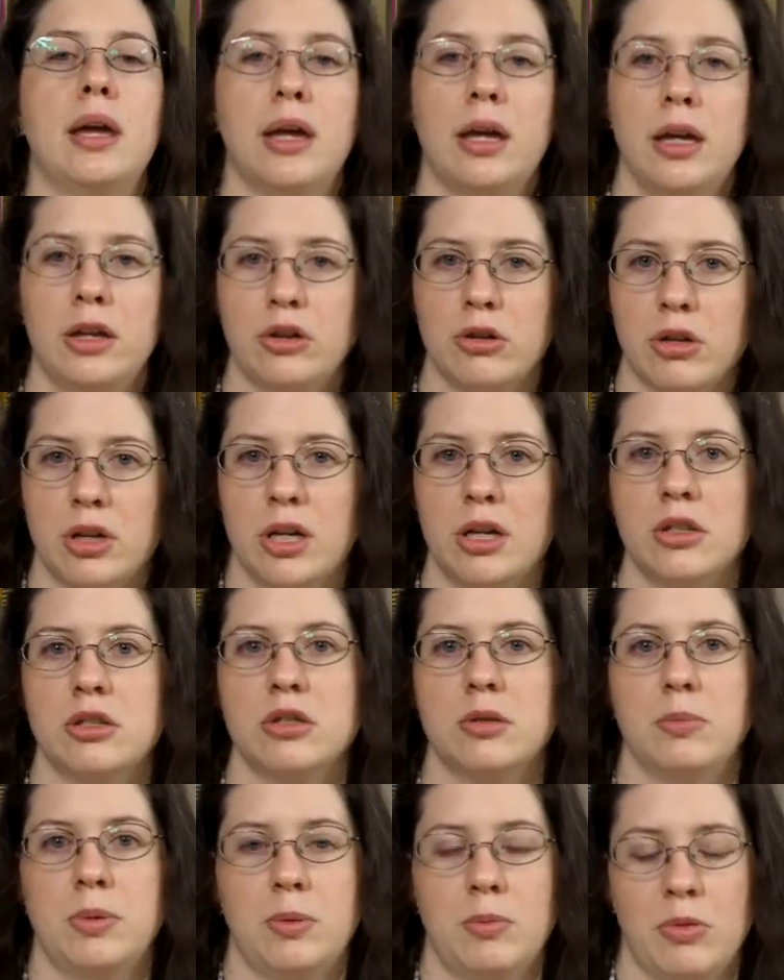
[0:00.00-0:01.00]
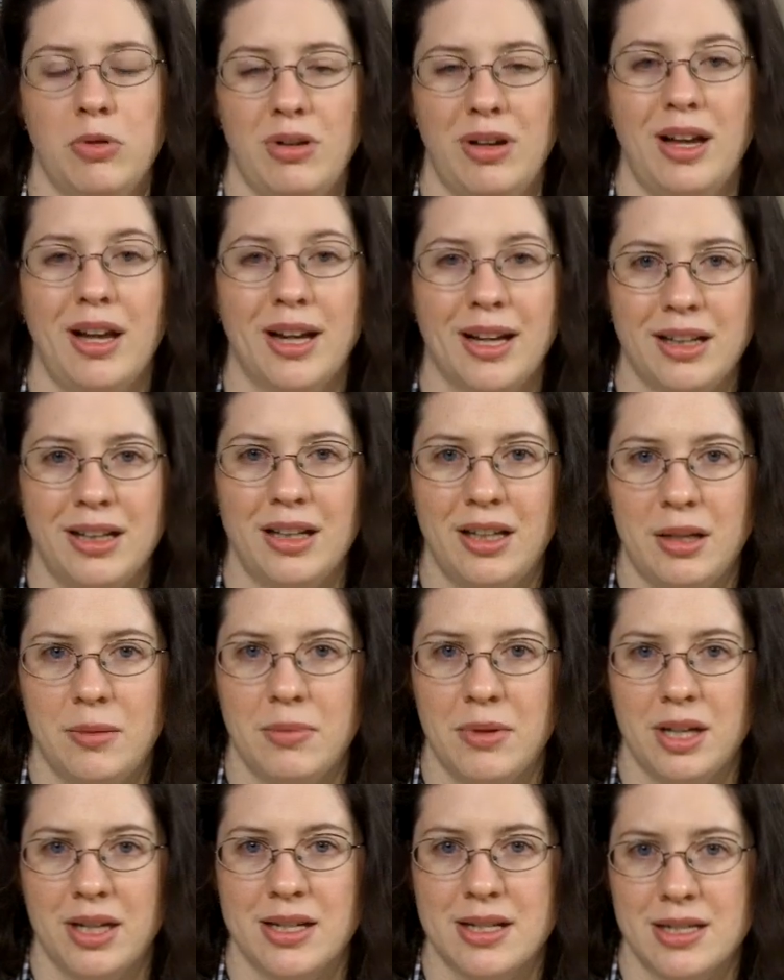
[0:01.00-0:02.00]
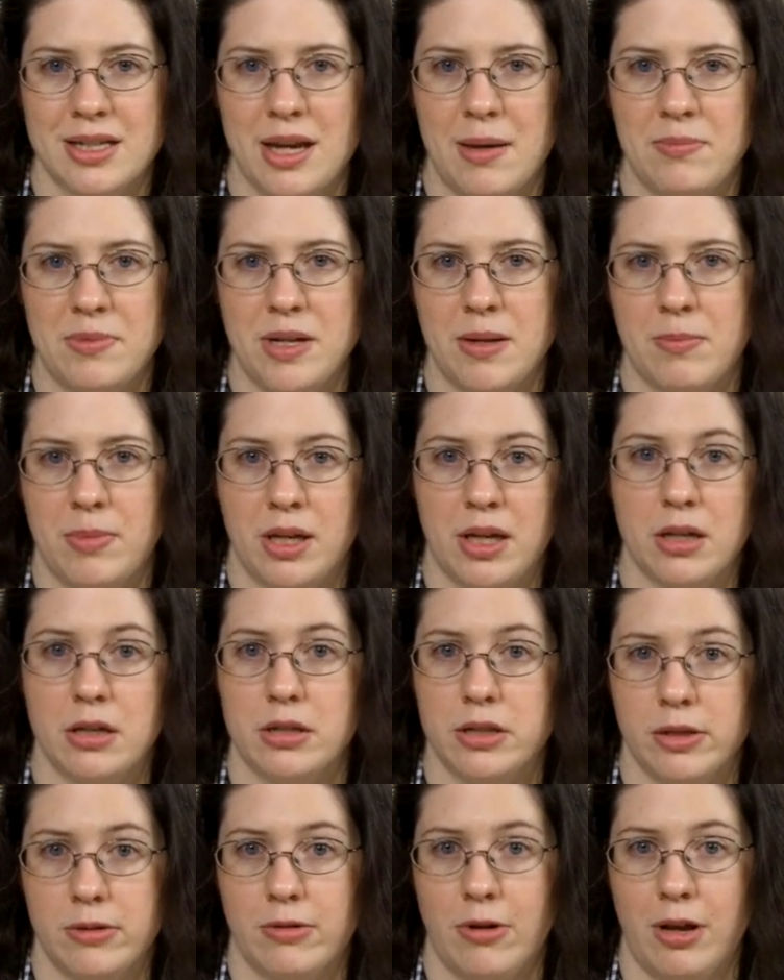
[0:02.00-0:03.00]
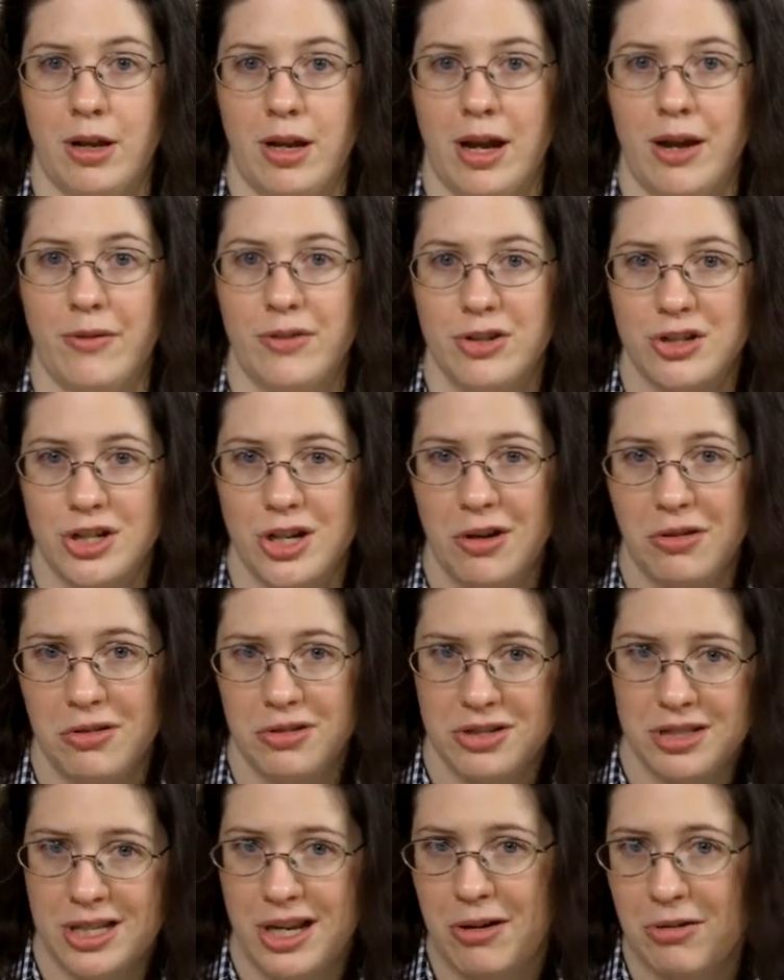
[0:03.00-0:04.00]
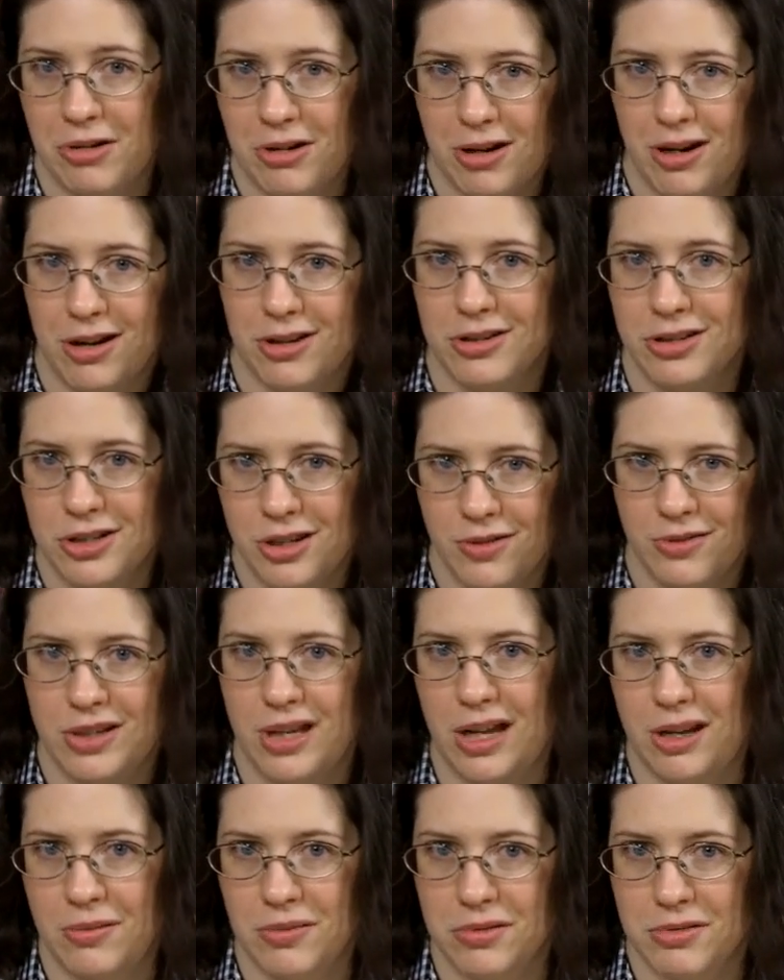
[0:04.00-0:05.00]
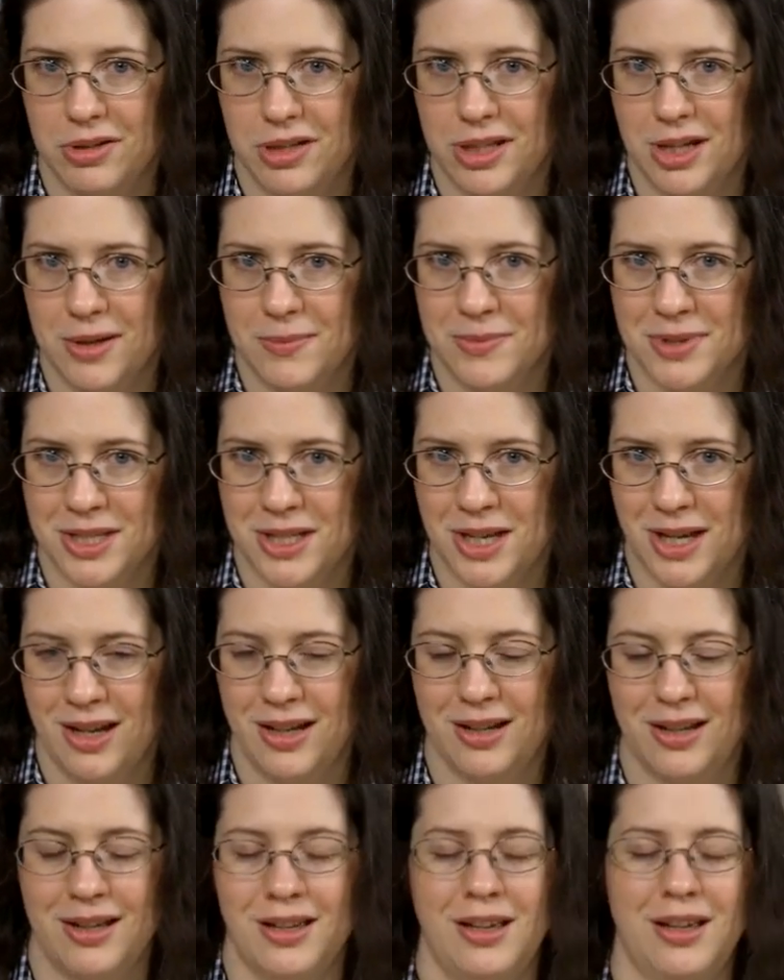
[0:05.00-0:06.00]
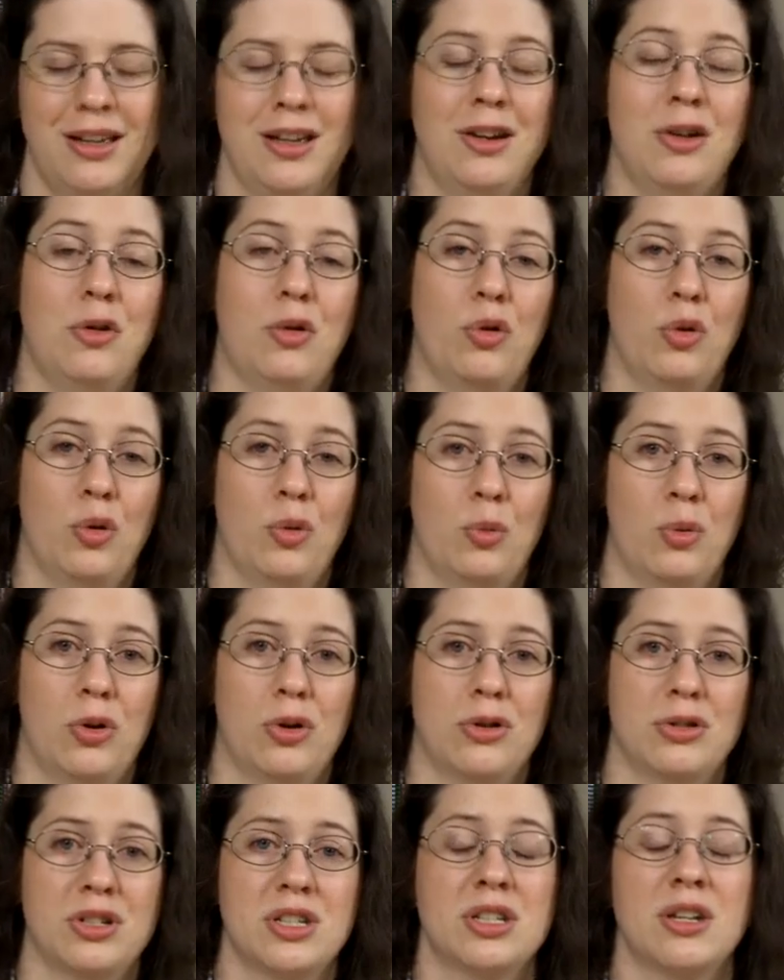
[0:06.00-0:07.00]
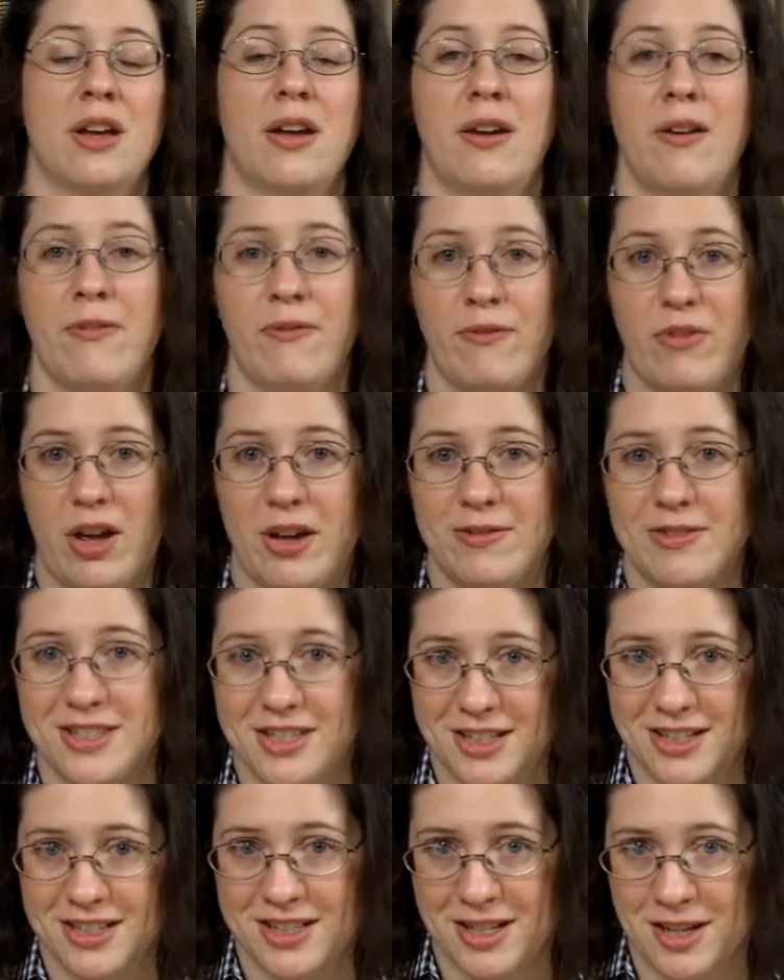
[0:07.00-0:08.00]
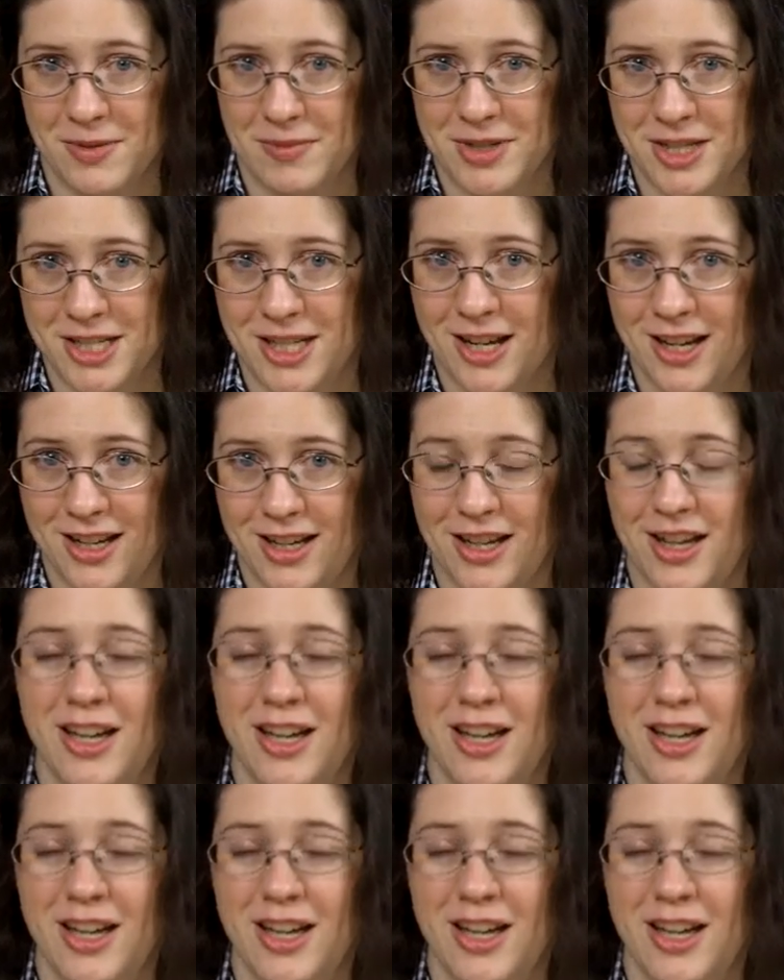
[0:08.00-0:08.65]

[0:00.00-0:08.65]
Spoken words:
and your kids will be more likely to accept it because they're not having sauerkraut shoved at them 3 times a day, or worse, 5-6 times a day.